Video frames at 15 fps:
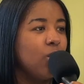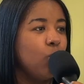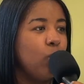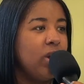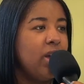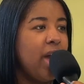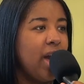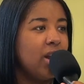
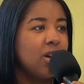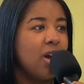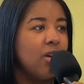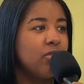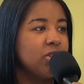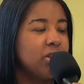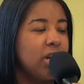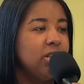we had a
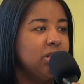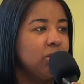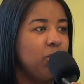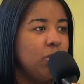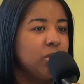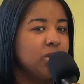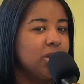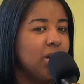conversation. We
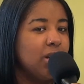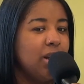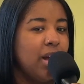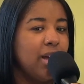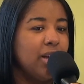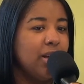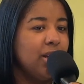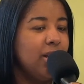were just kind of
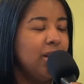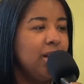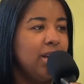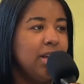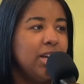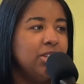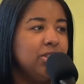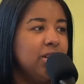like,
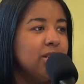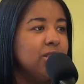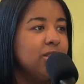it just,